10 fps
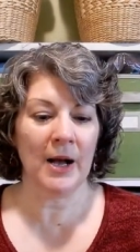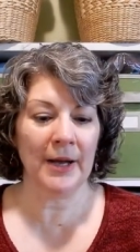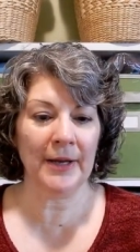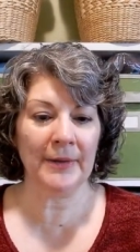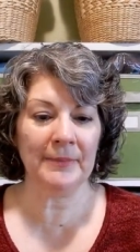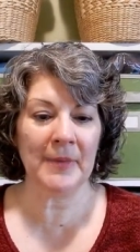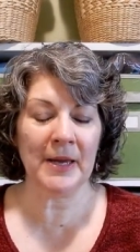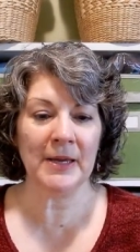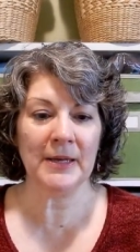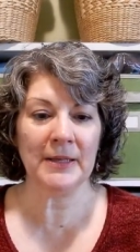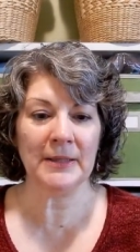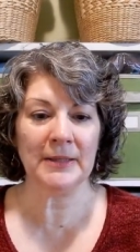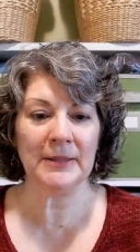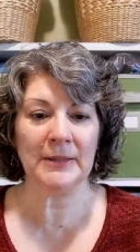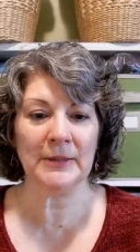
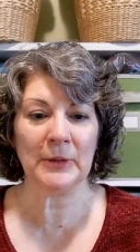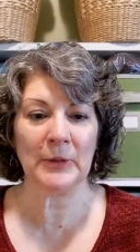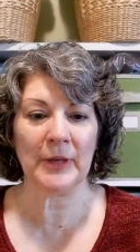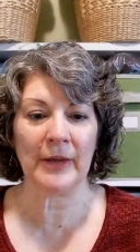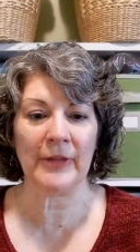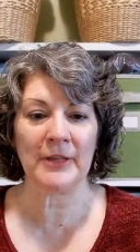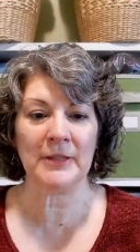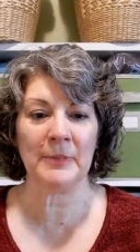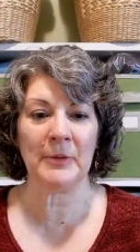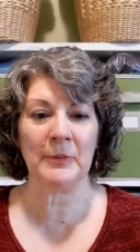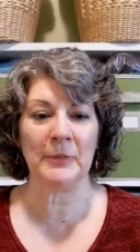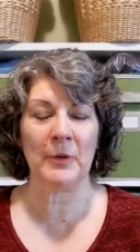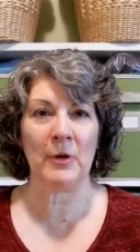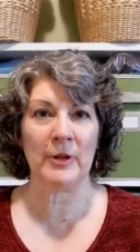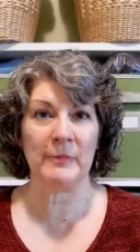So yeah, that's about
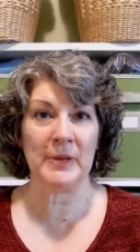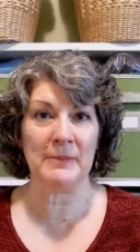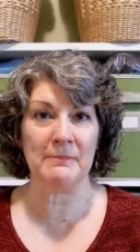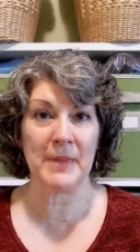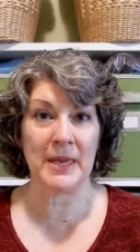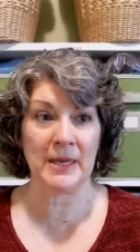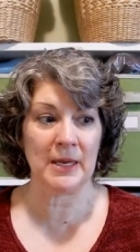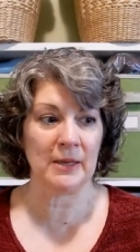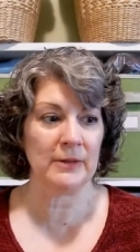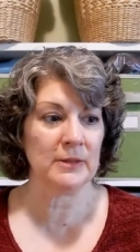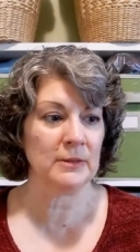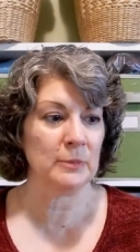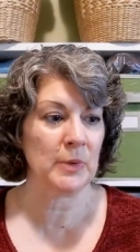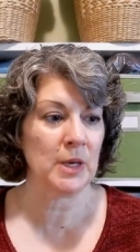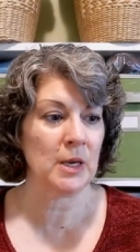all I've been making
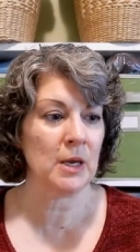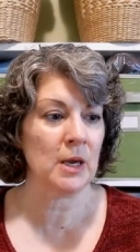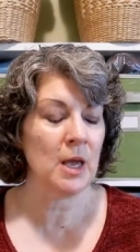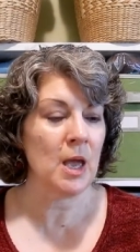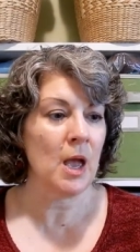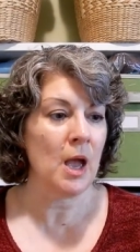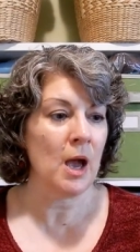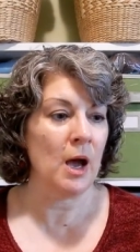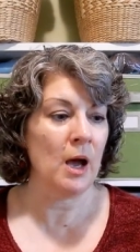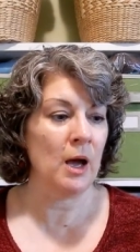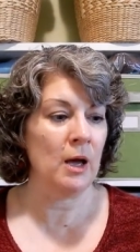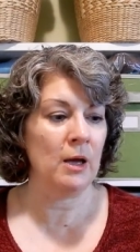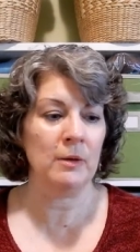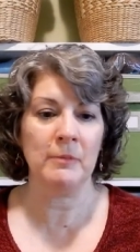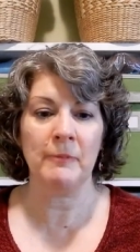this week.
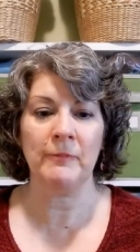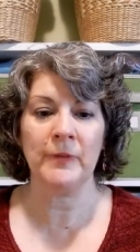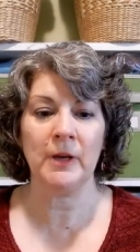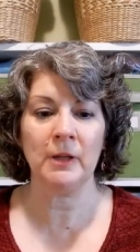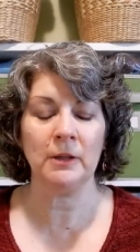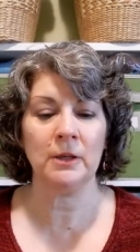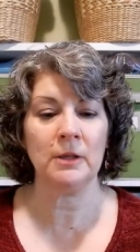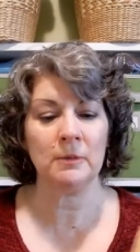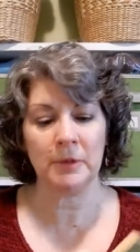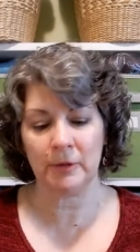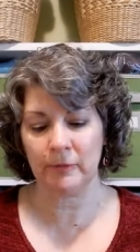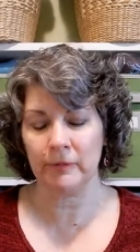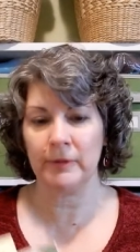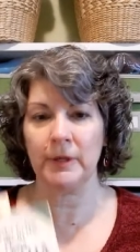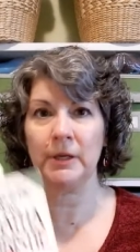I've done a little bit
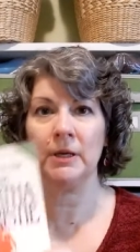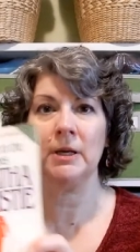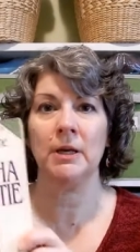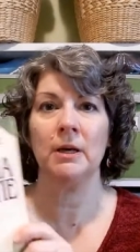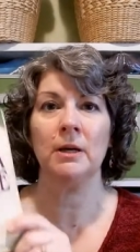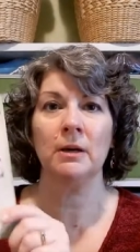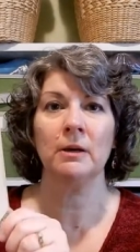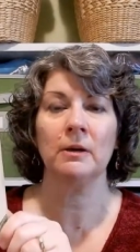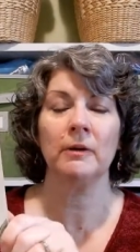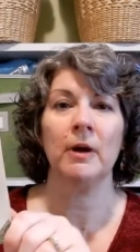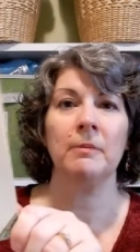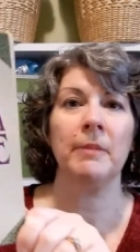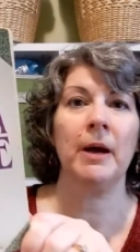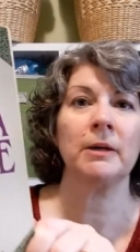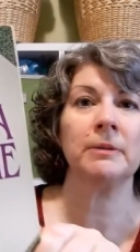of reading,
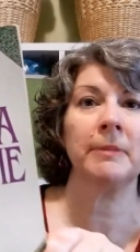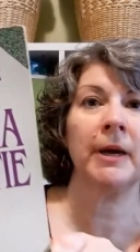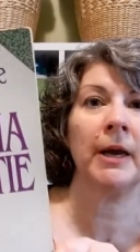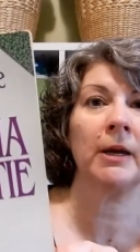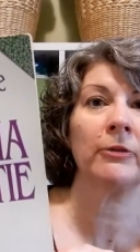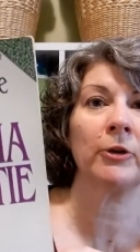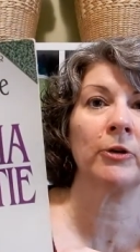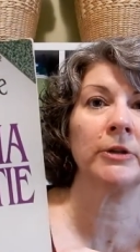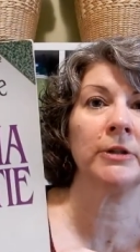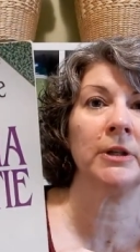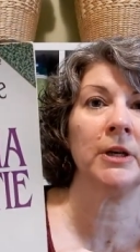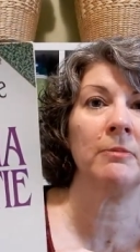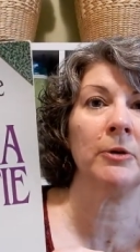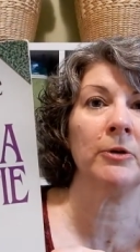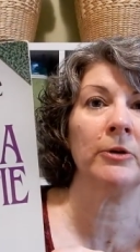gotten back to my Agatha
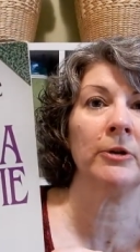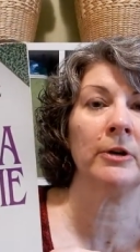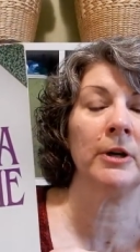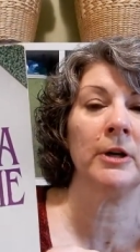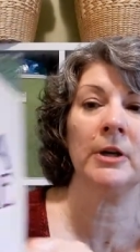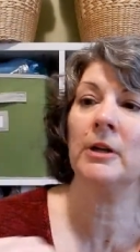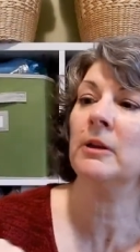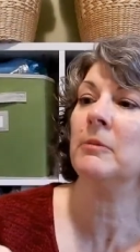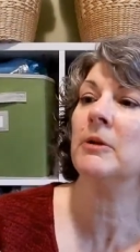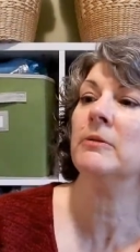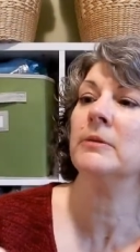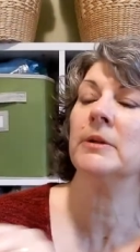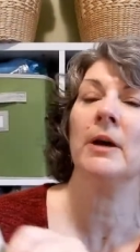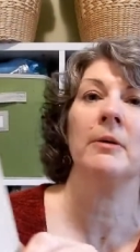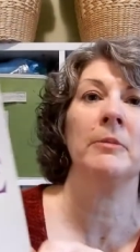Christie, Murder in the
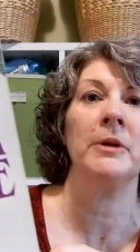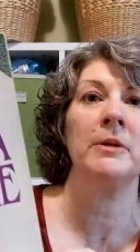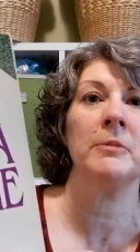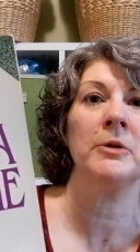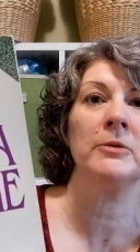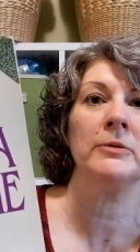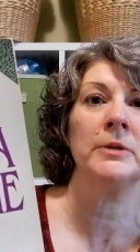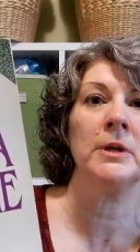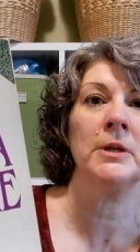Mews. Yeah, in the Mews.